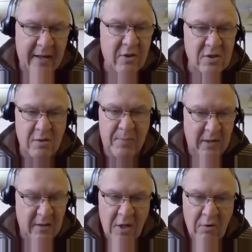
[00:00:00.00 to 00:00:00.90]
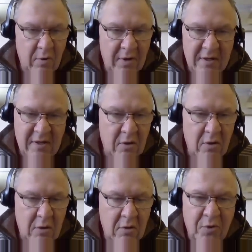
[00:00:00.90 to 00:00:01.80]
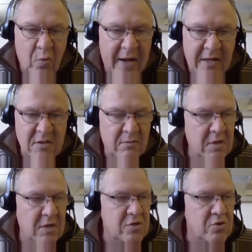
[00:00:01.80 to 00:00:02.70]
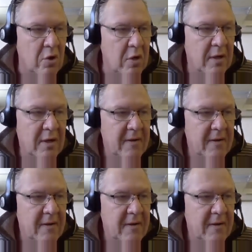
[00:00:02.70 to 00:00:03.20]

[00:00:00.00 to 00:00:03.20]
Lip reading: And I used to be really into lifting weights and strong.